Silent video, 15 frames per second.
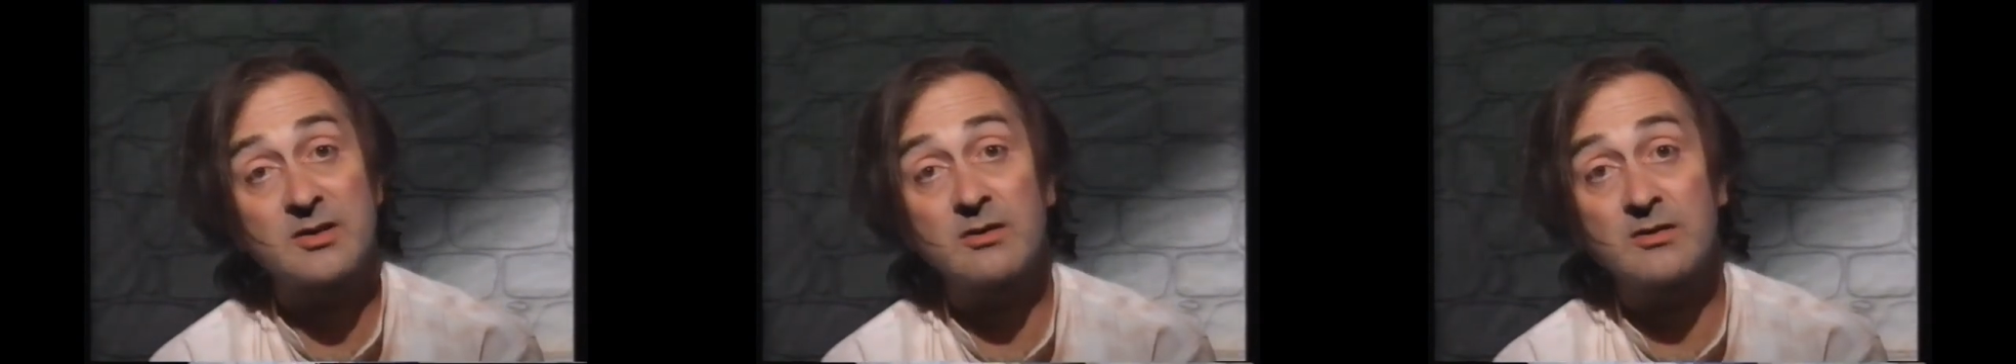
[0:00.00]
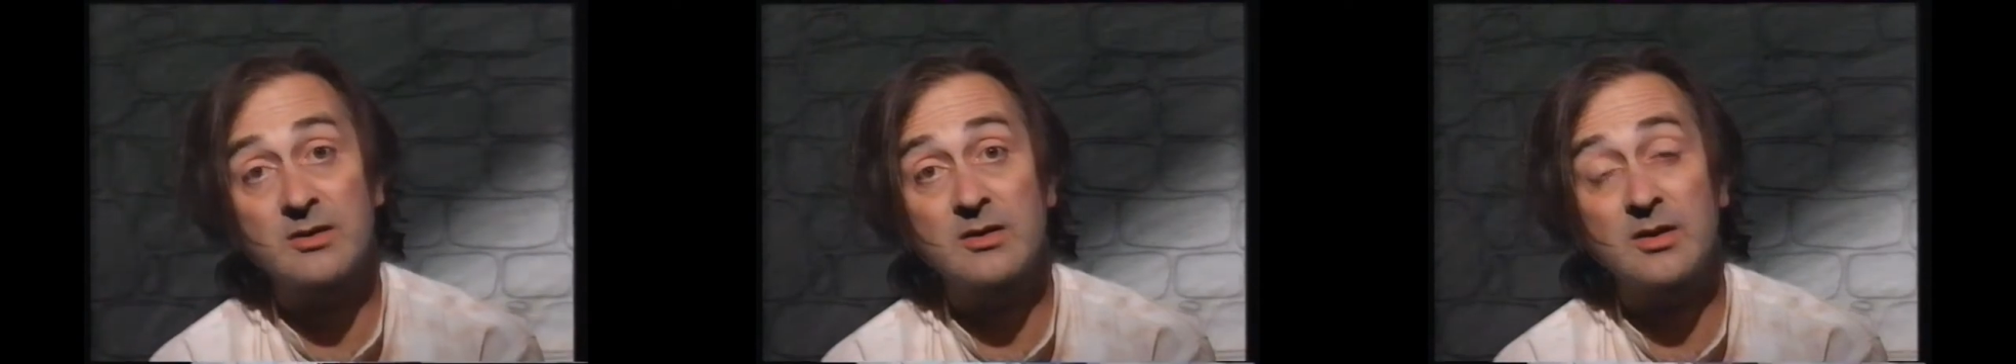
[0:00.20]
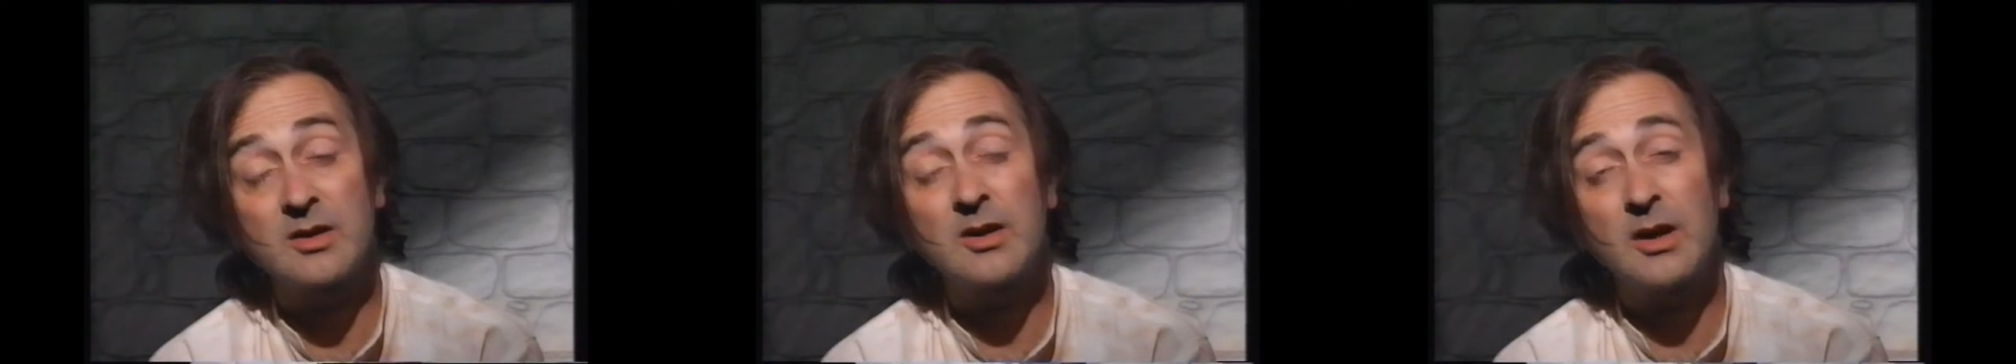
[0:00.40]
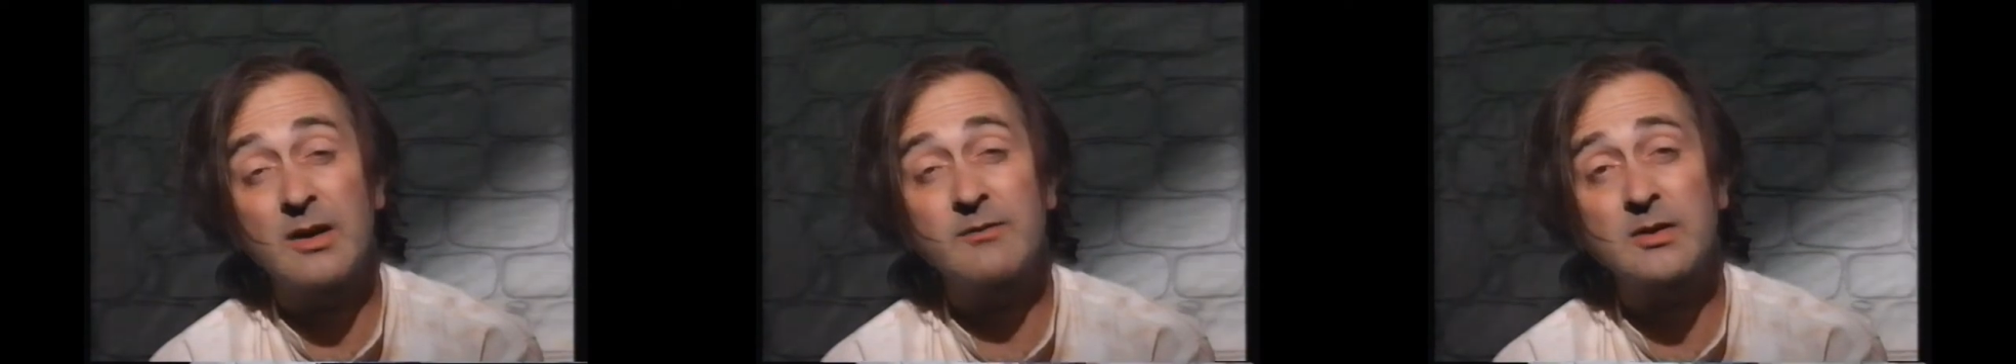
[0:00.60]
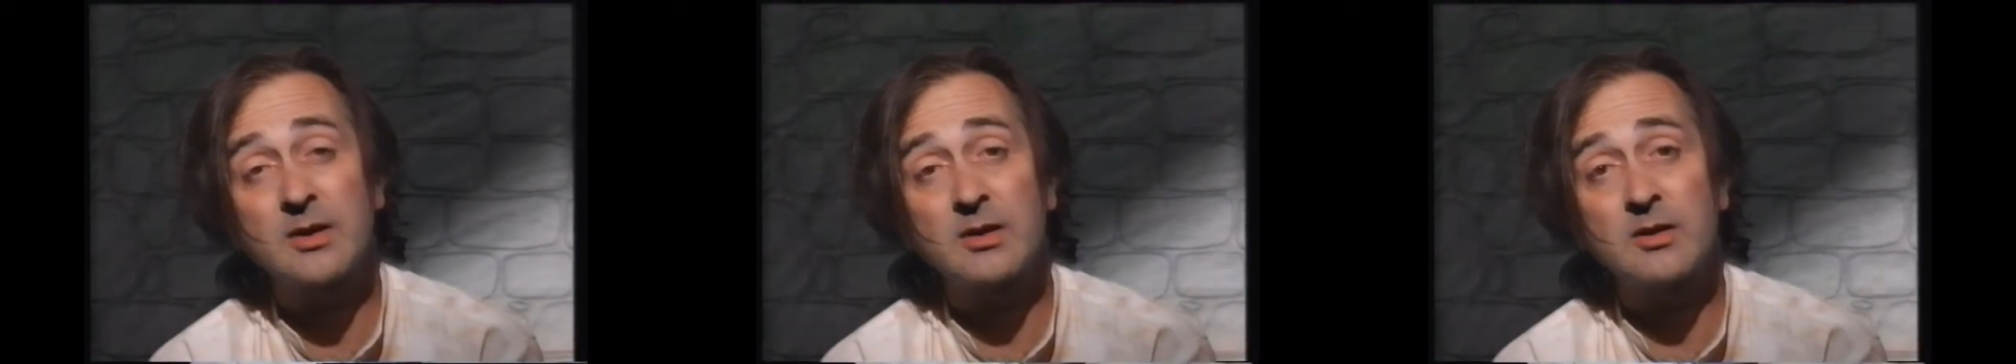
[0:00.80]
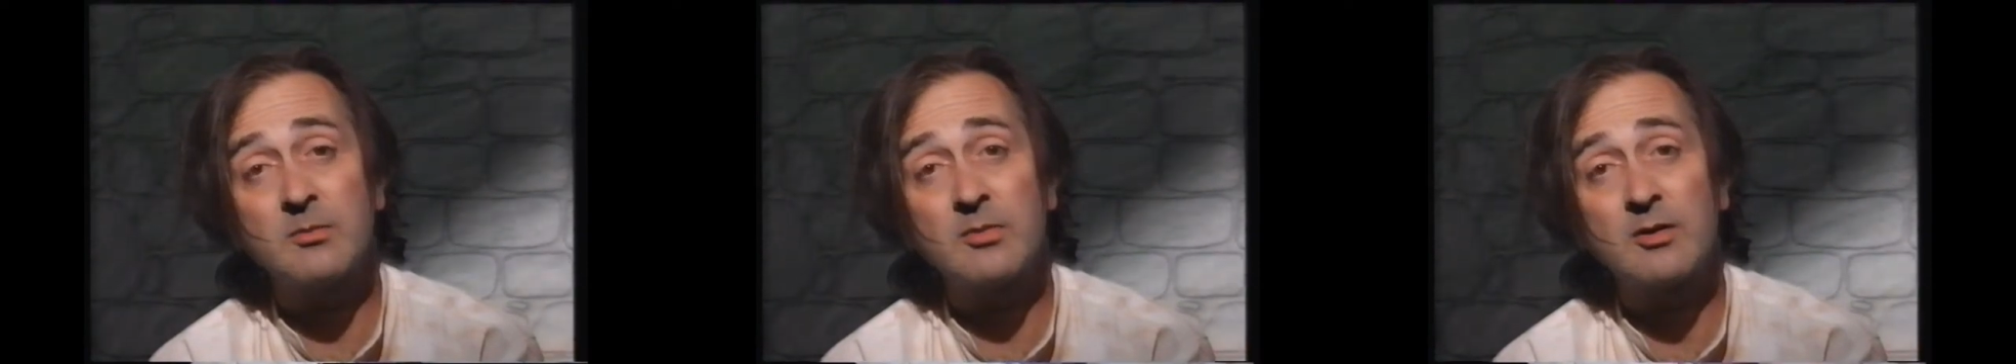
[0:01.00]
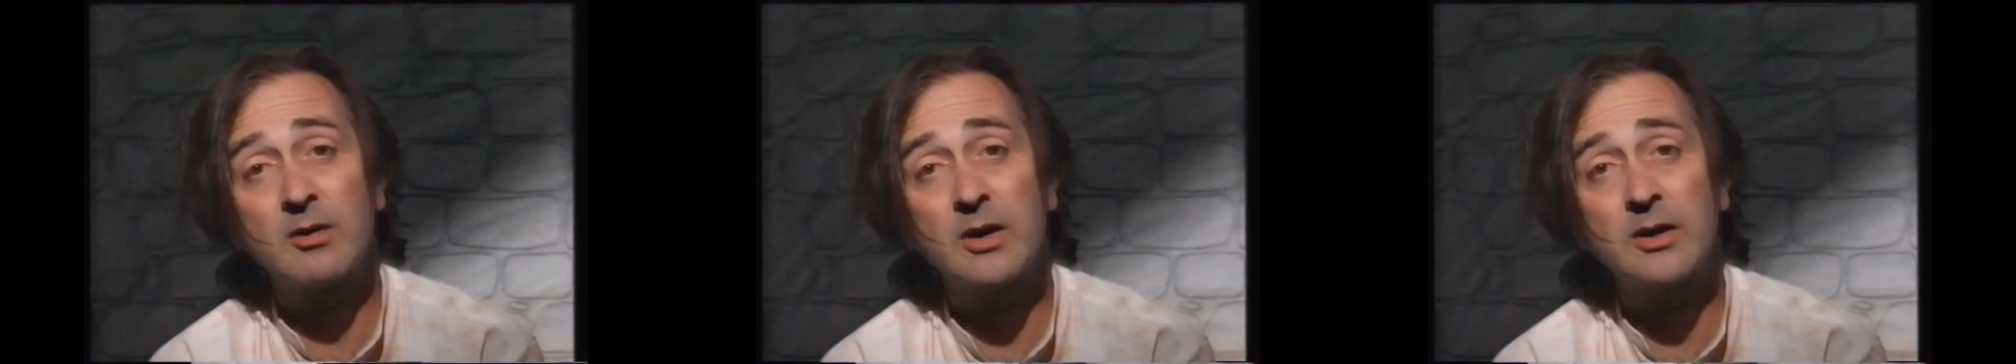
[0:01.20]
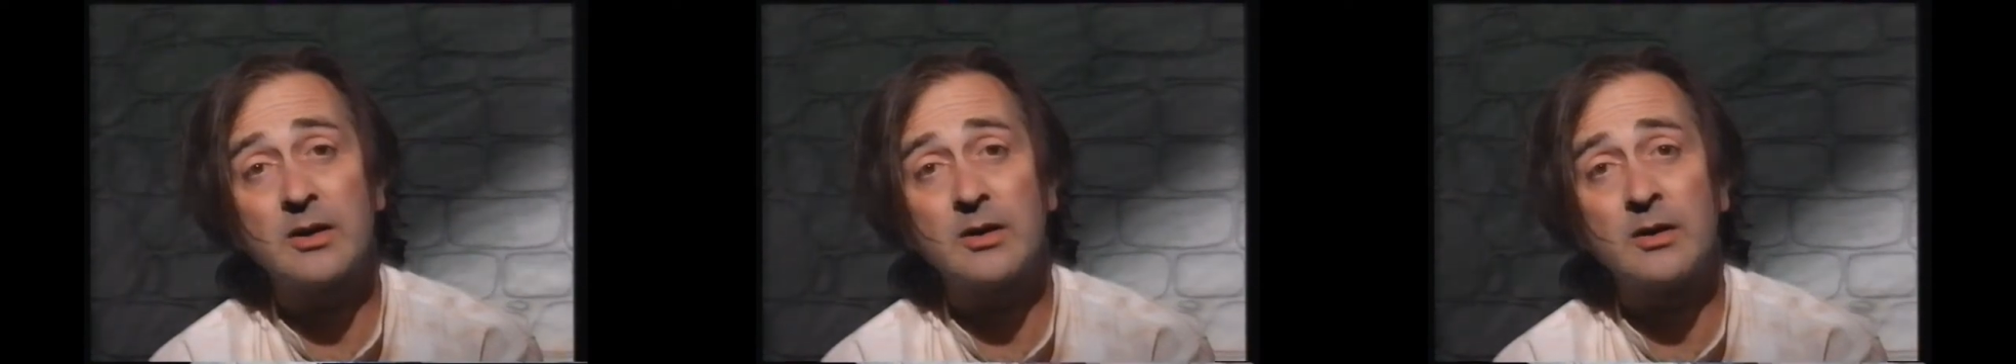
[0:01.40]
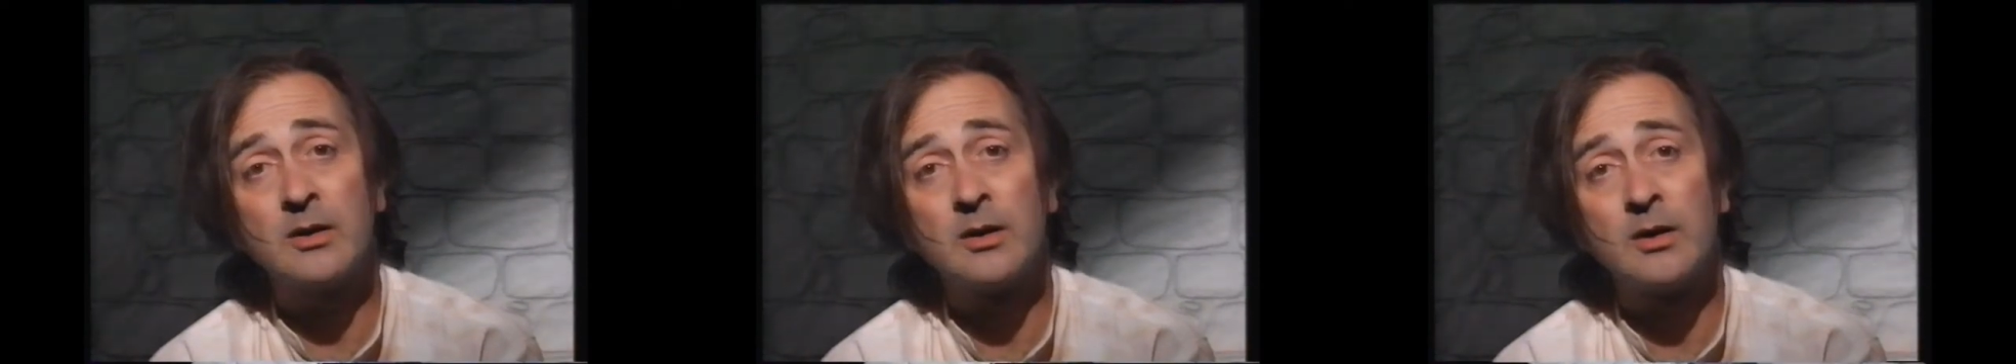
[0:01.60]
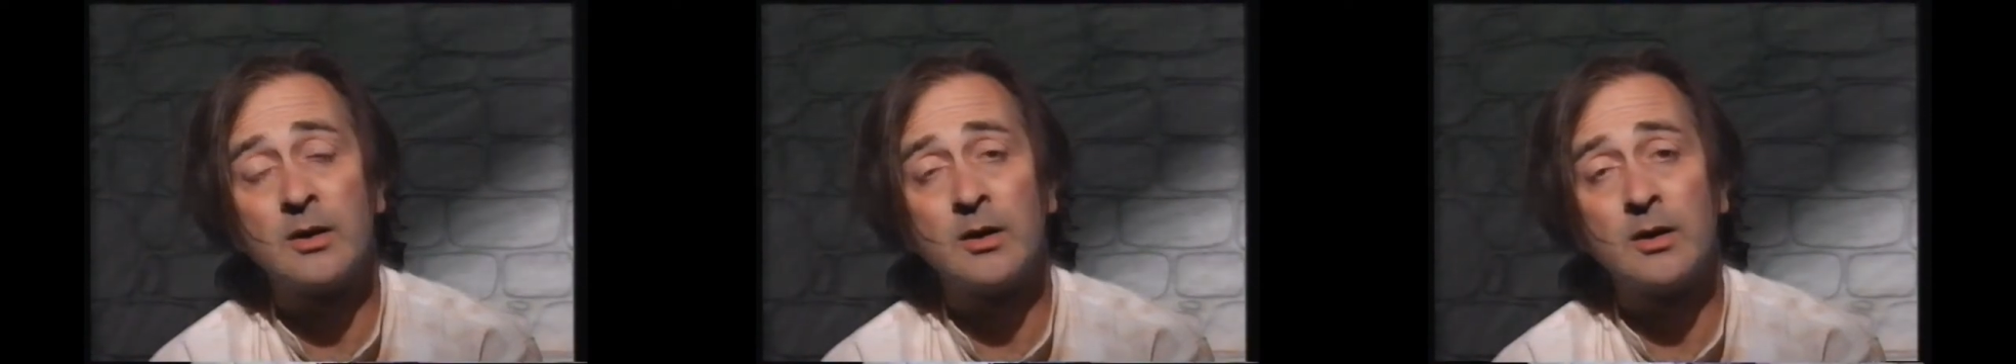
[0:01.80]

sort of thing. You have to give them credit.